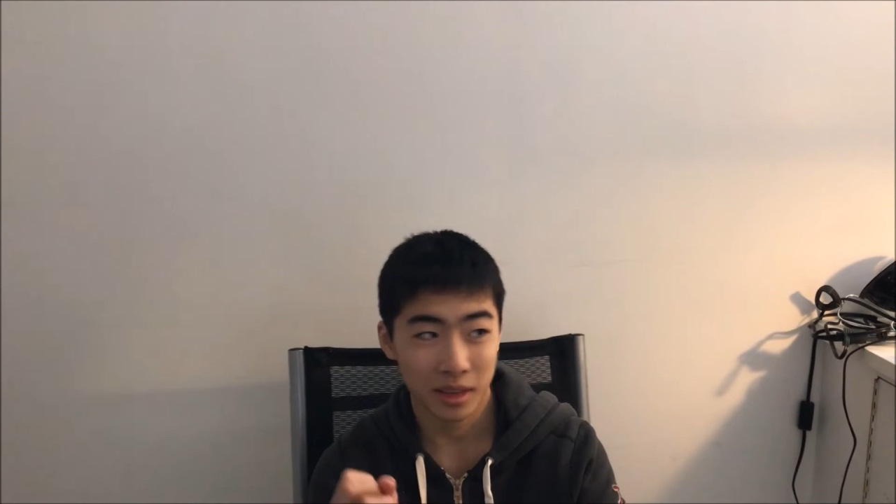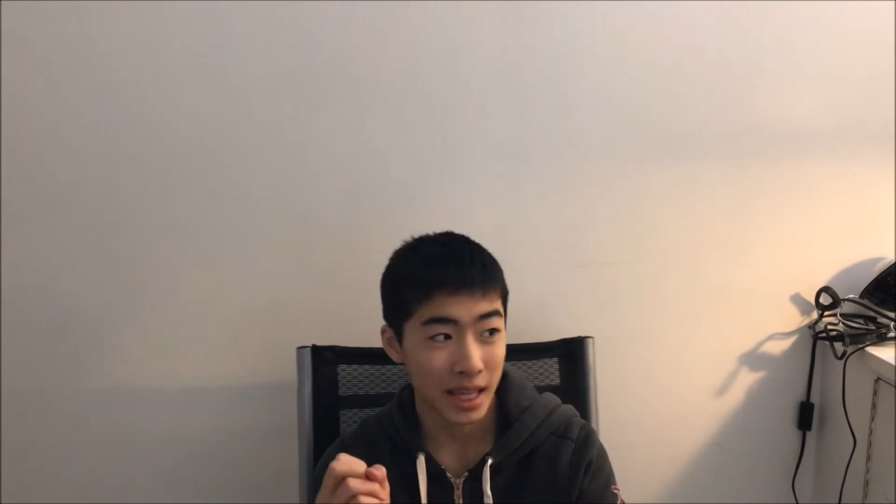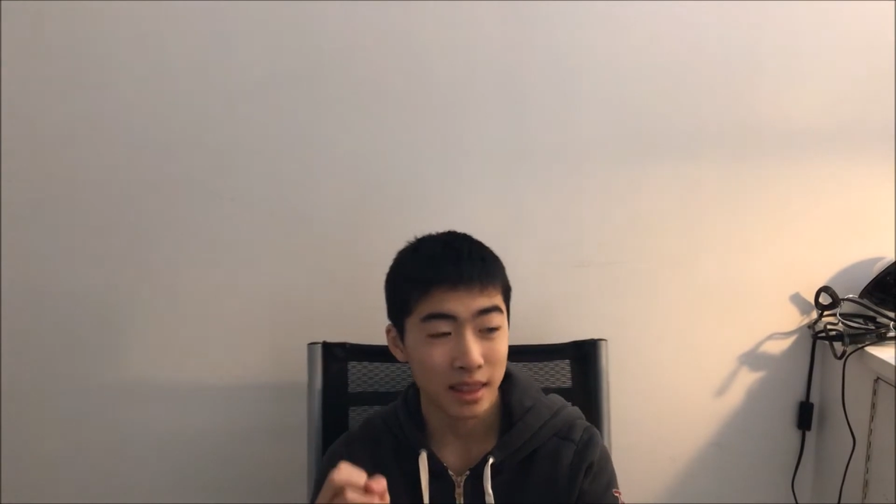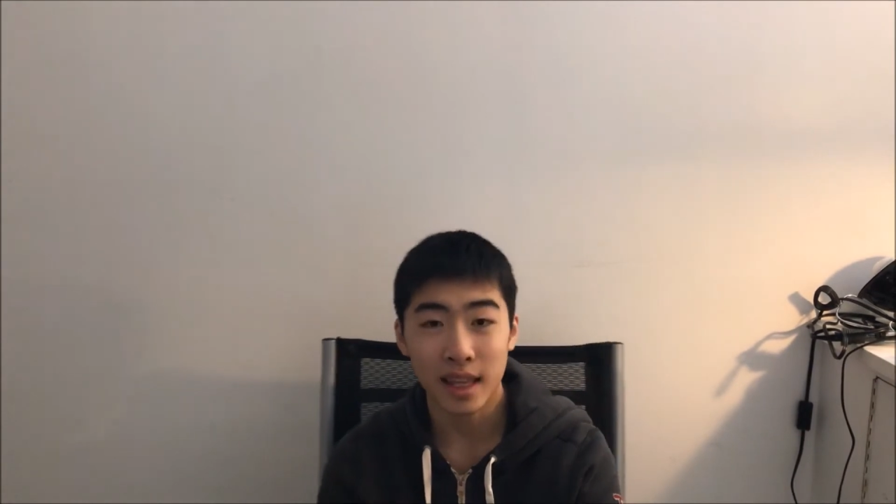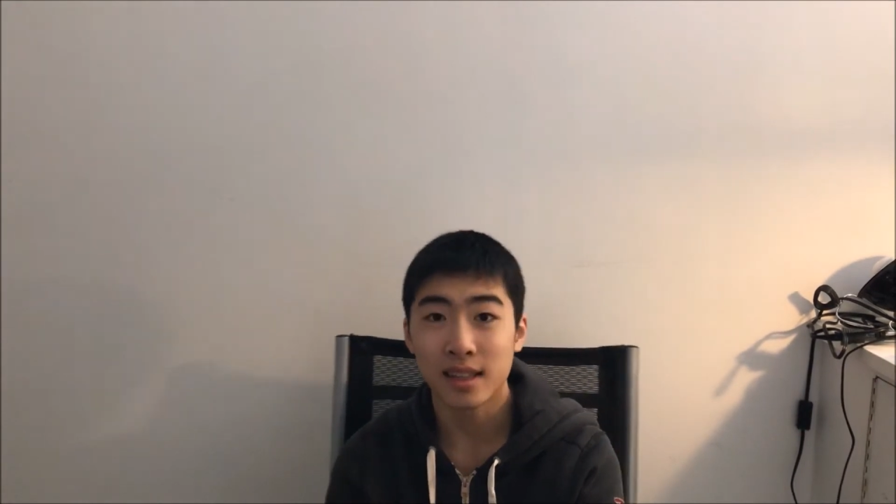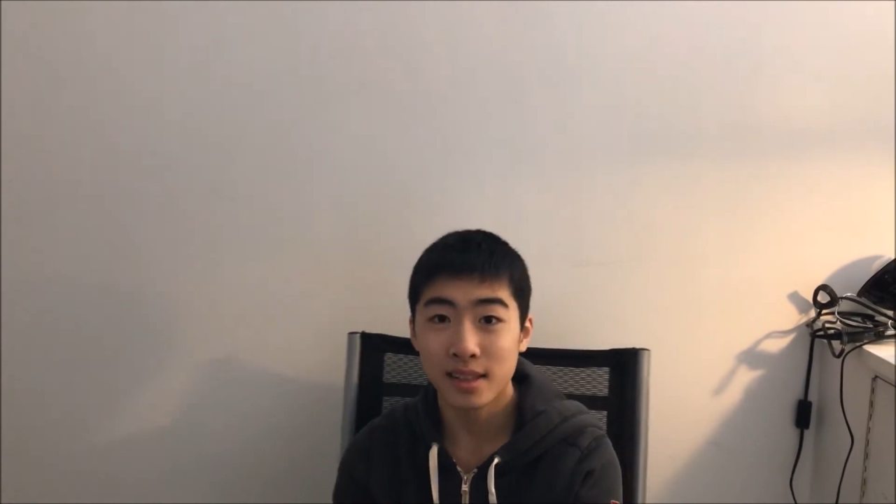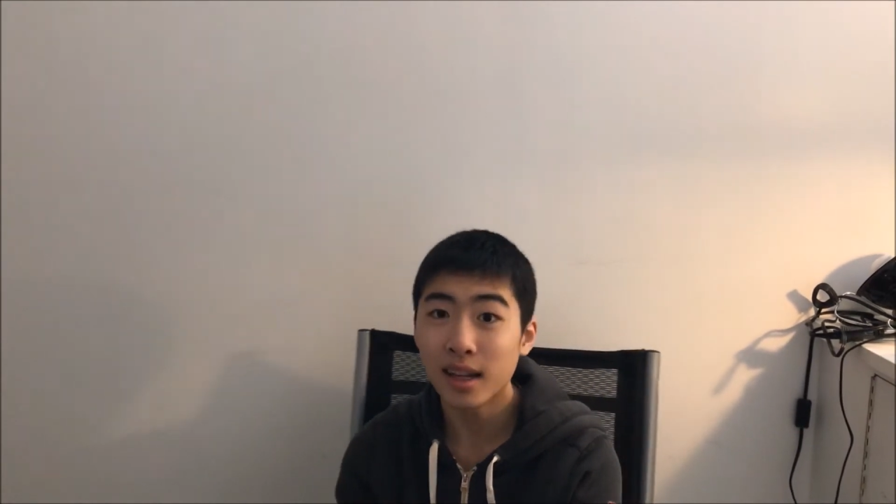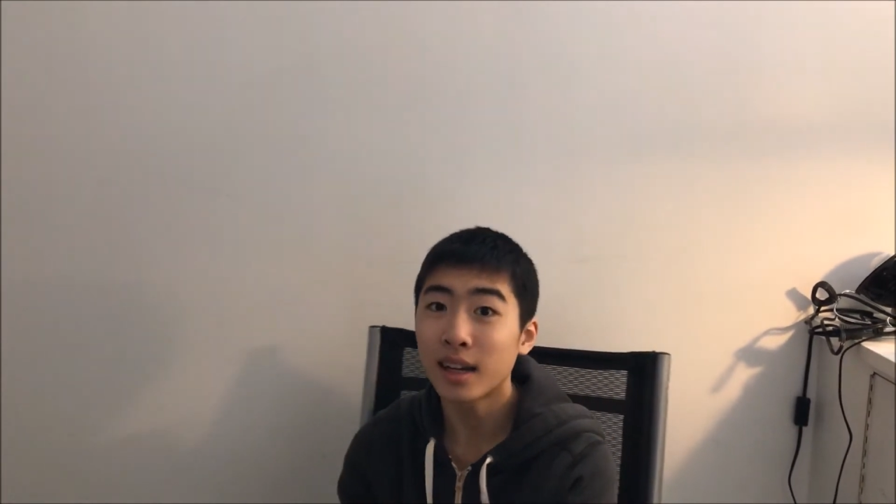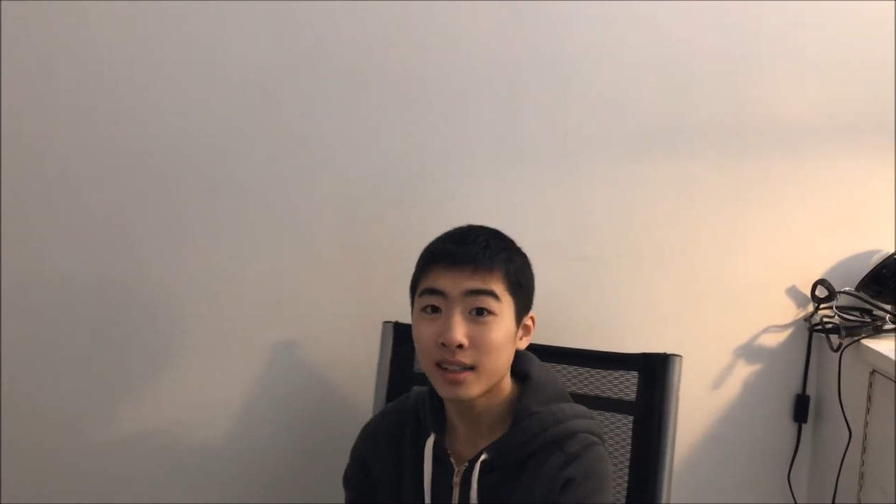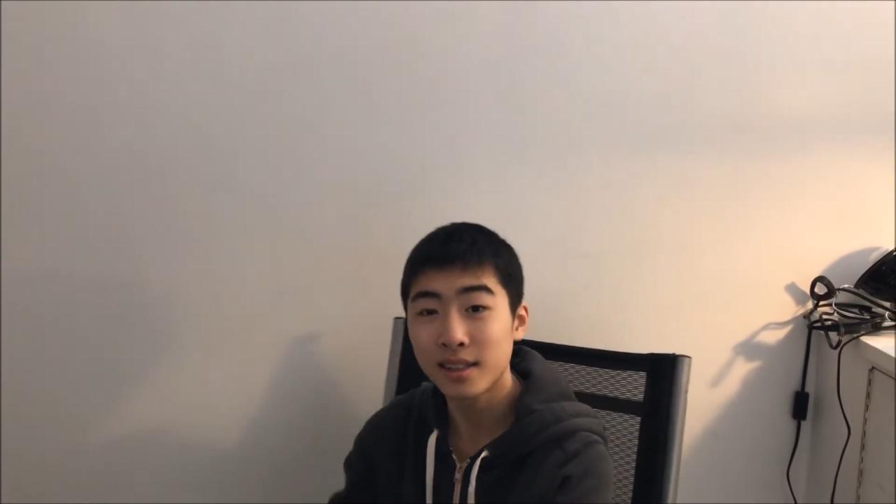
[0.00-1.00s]
they
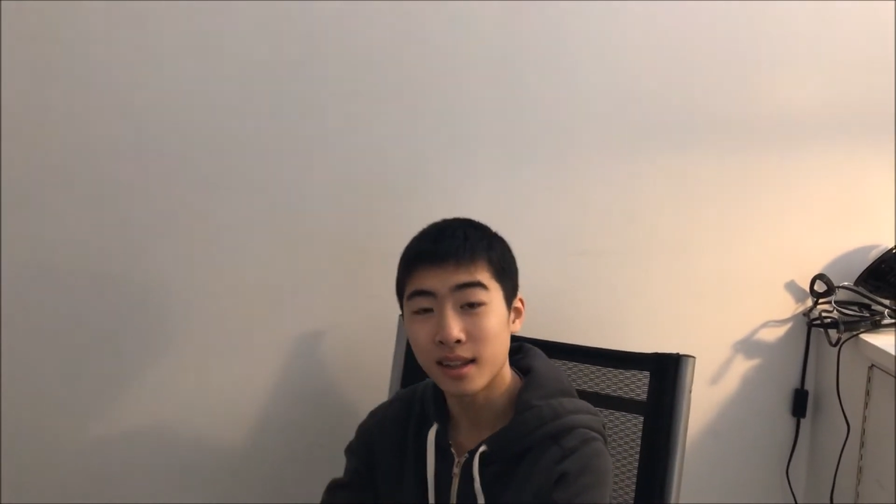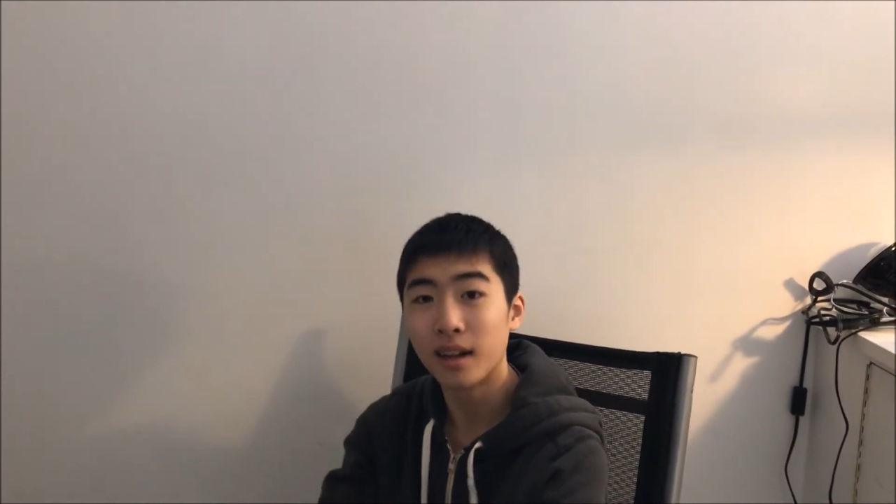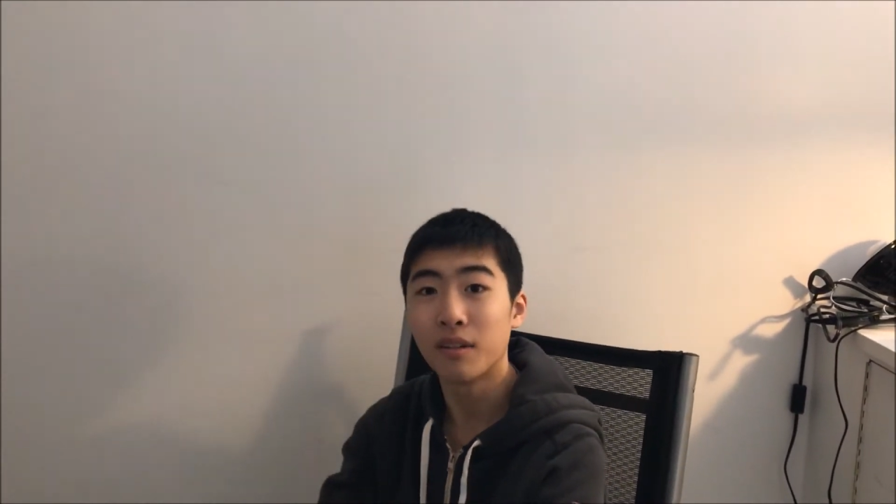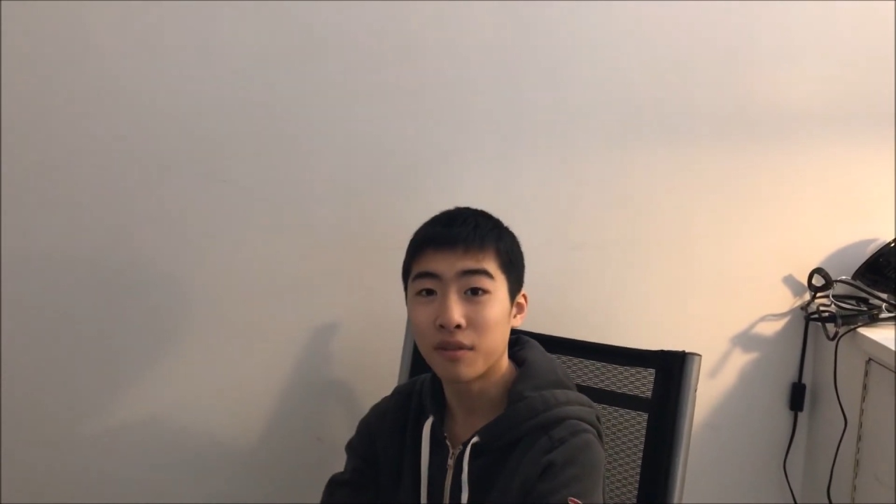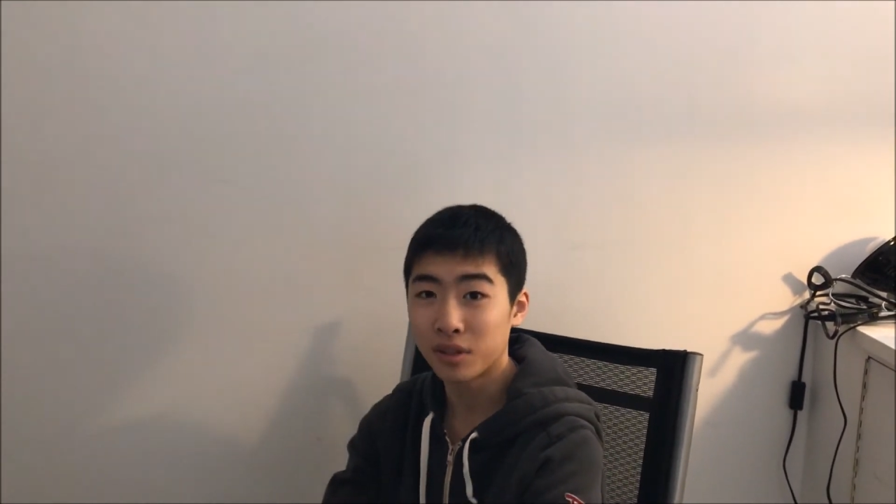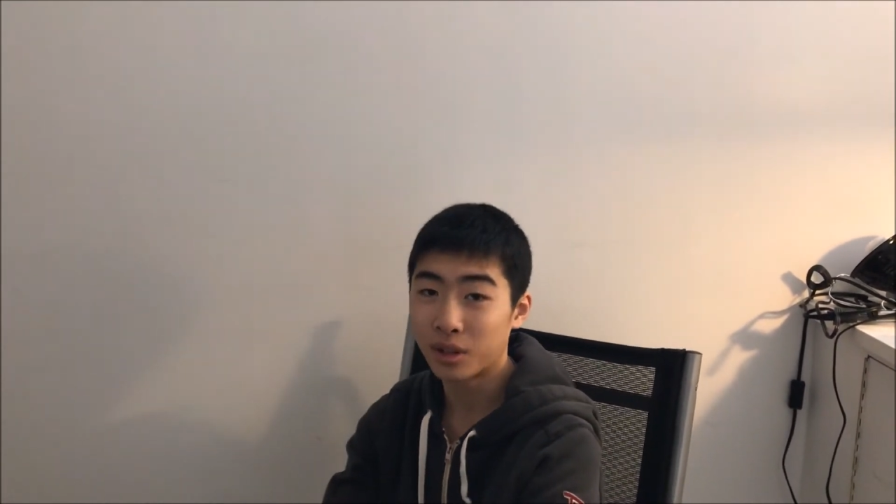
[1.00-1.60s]
suck stuff.